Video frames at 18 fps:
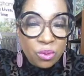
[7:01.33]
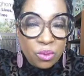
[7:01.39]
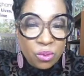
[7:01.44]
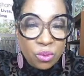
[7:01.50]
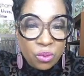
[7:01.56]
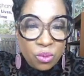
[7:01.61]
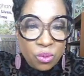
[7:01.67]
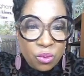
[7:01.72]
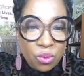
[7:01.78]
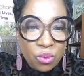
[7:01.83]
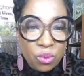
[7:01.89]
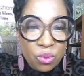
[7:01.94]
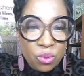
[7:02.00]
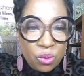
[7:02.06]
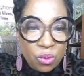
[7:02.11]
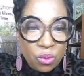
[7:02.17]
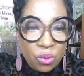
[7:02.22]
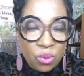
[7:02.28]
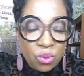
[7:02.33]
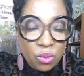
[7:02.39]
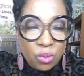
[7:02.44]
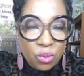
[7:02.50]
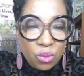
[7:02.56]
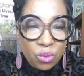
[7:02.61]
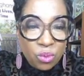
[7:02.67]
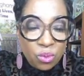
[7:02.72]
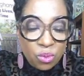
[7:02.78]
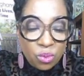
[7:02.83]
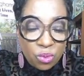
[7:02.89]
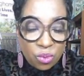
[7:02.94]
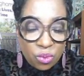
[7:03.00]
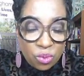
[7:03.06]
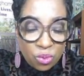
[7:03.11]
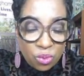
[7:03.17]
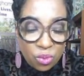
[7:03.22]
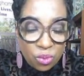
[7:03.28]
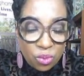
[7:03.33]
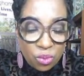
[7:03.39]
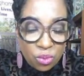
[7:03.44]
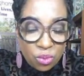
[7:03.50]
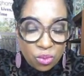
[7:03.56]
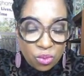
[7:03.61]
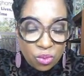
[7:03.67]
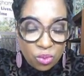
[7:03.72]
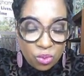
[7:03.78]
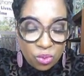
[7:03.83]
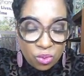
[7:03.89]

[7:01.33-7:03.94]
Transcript: This person isn't speaking.